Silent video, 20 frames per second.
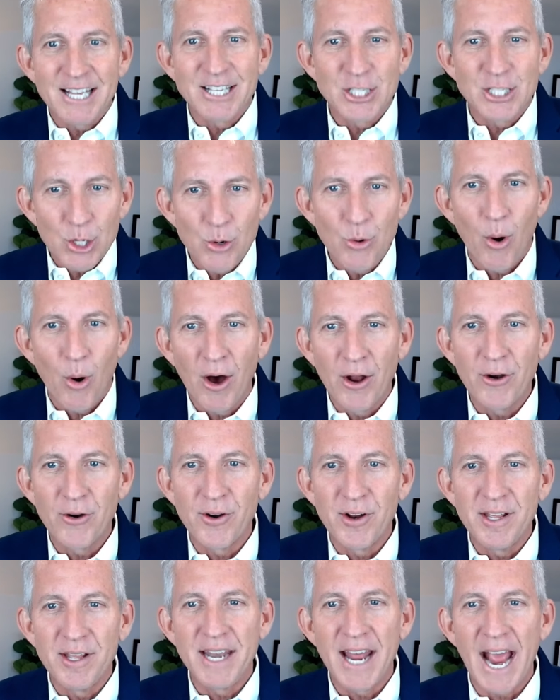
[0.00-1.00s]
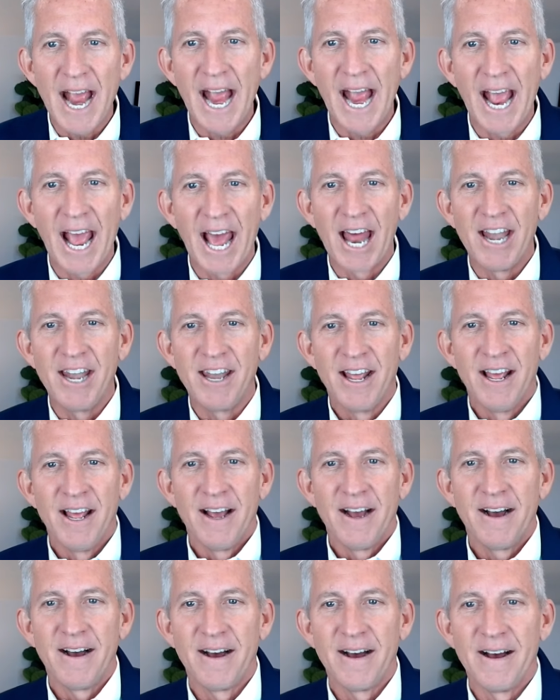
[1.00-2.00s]

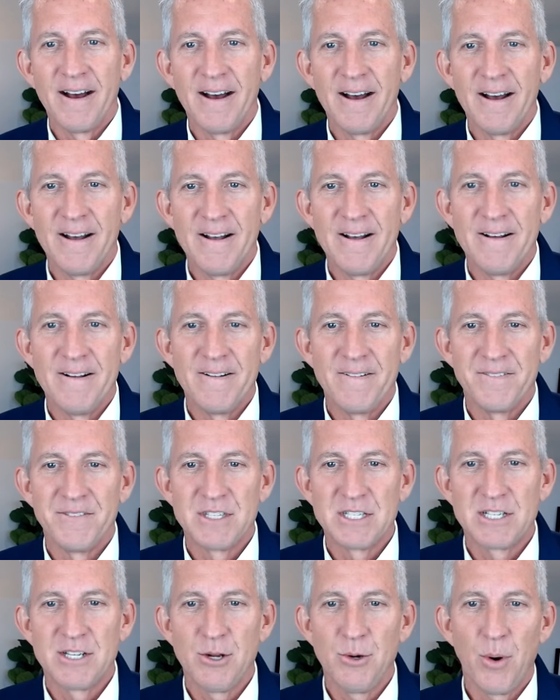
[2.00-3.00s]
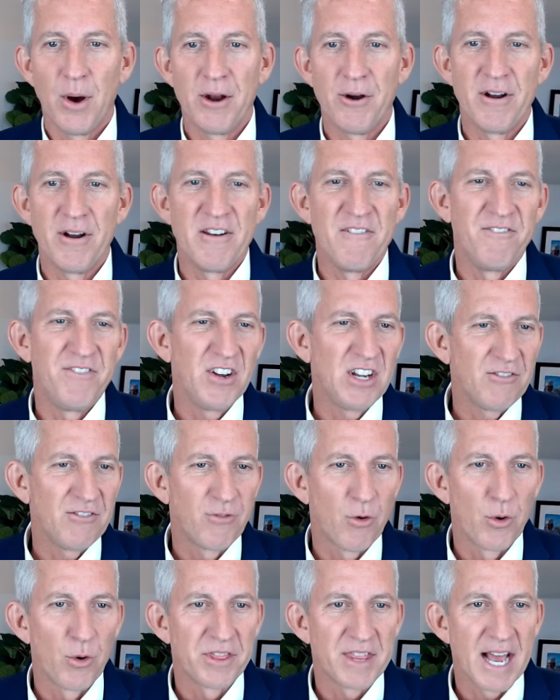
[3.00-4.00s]

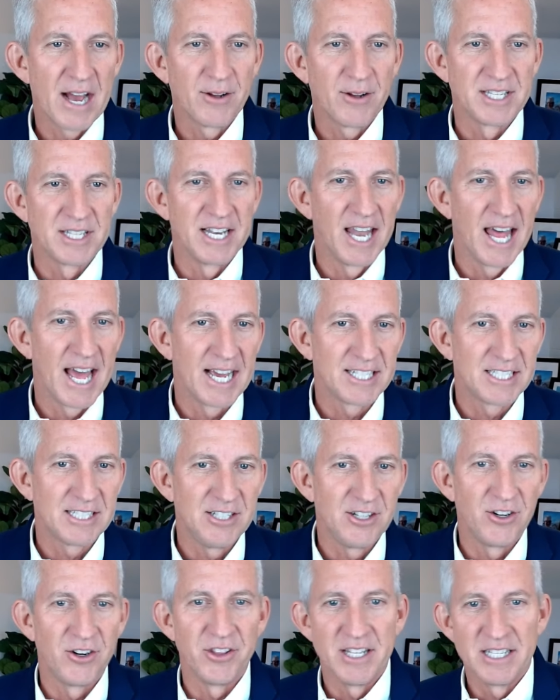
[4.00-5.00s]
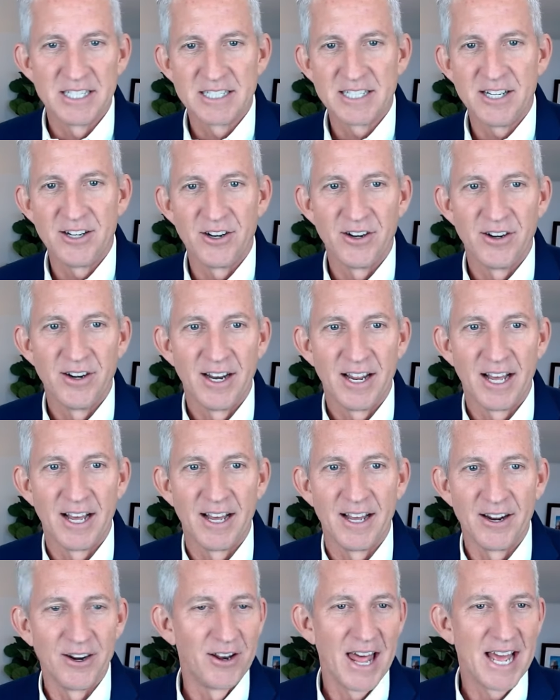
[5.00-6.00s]
254,000 last year, this year,
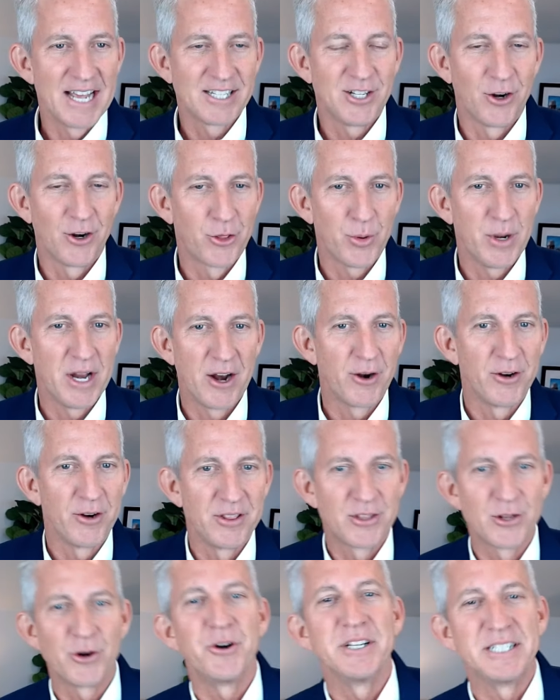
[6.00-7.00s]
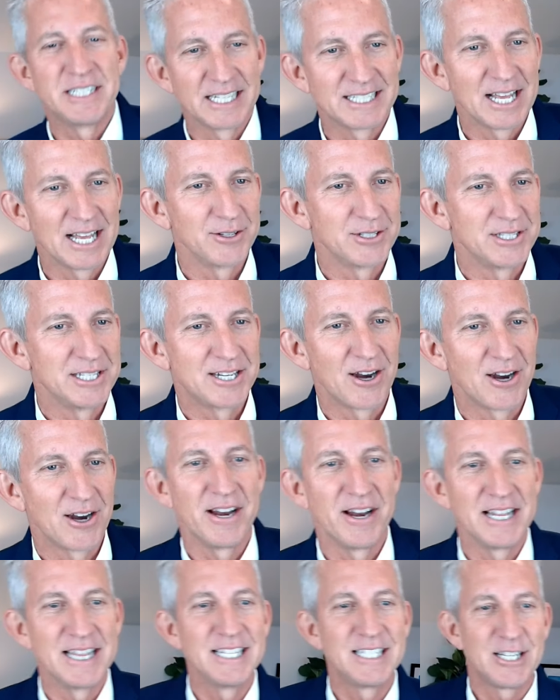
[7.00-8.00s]
or last year, 336,000,
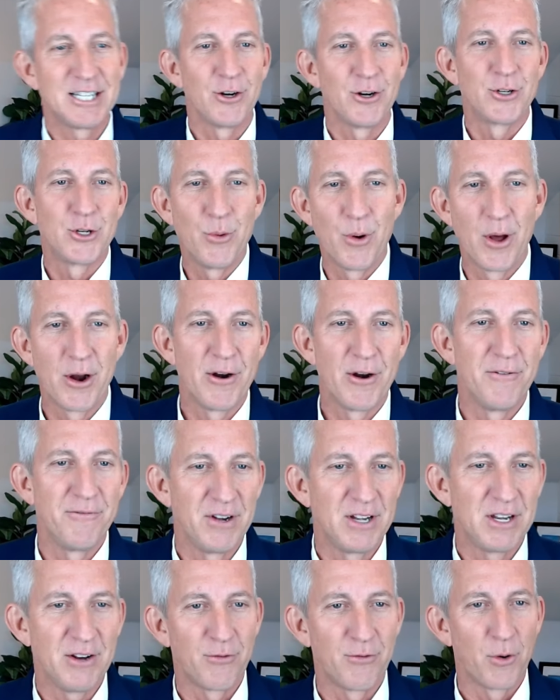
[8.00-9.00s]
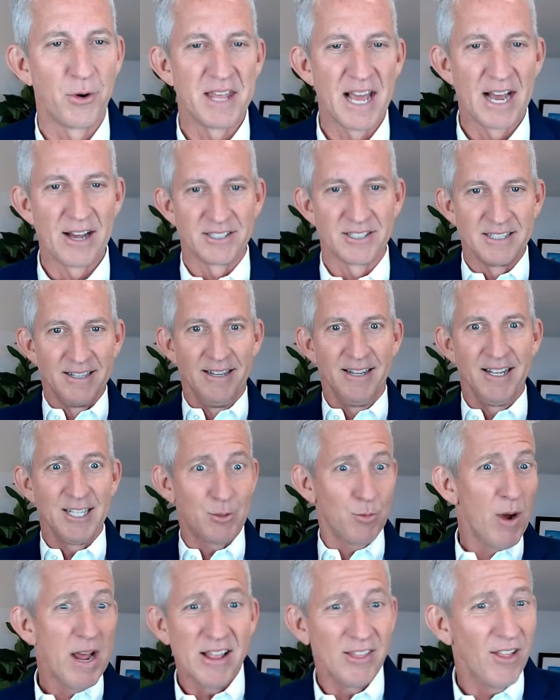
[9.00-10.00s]
sorry, this year, 254,000.
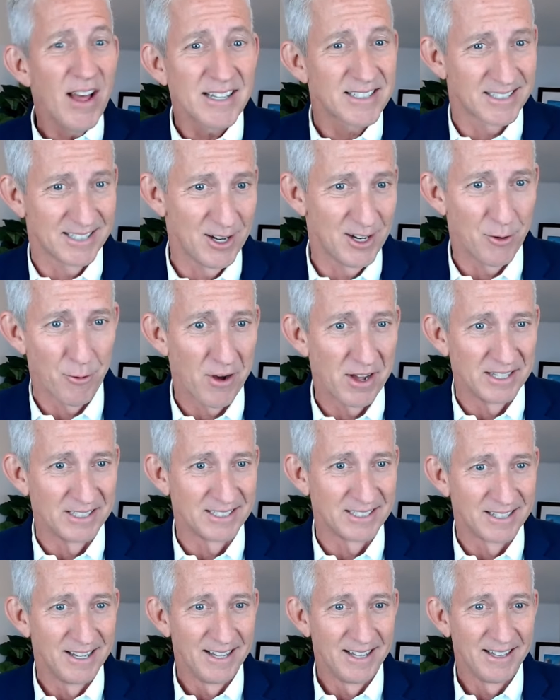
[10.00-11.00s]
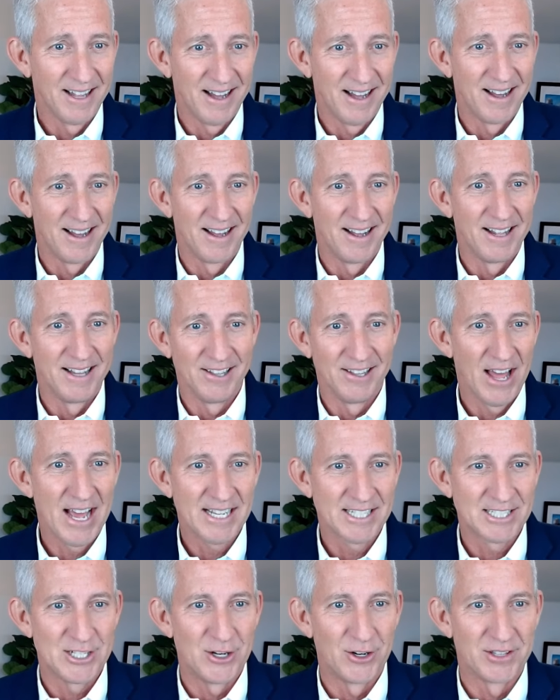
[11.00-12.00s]
It's way less than it was
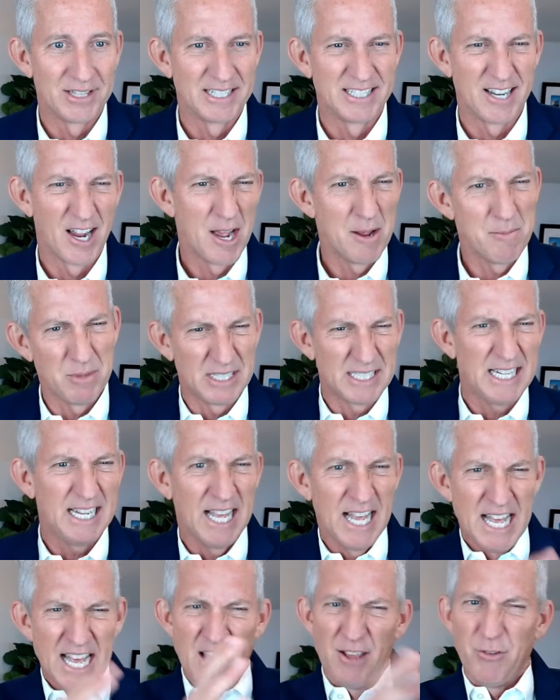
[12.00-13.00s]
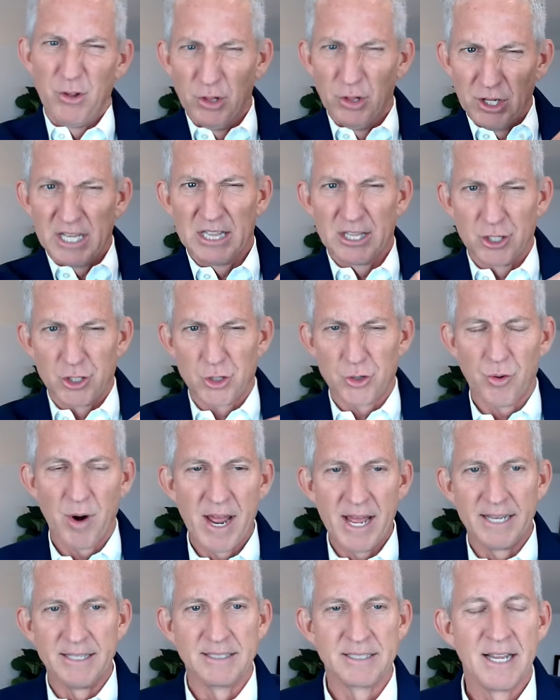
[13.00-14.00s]
last year at this time. You see, if you look at the
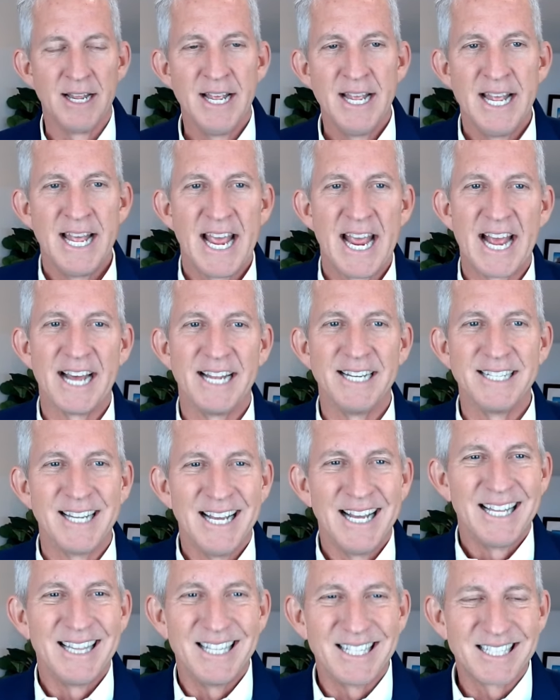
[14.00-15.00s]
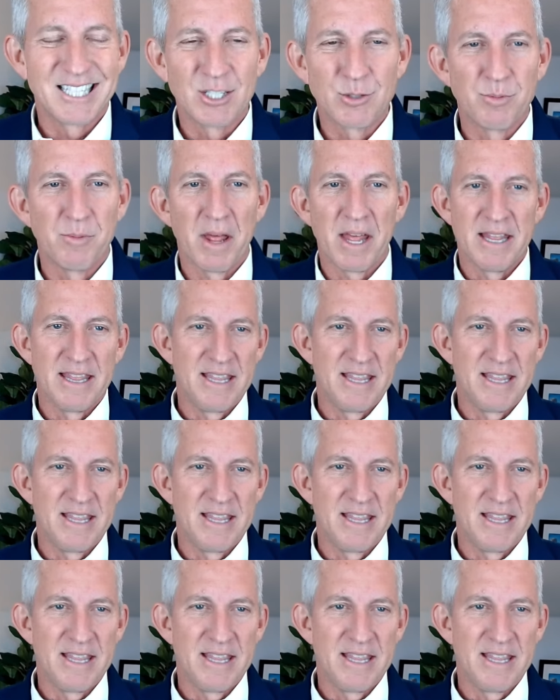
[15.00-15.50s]
trends, and this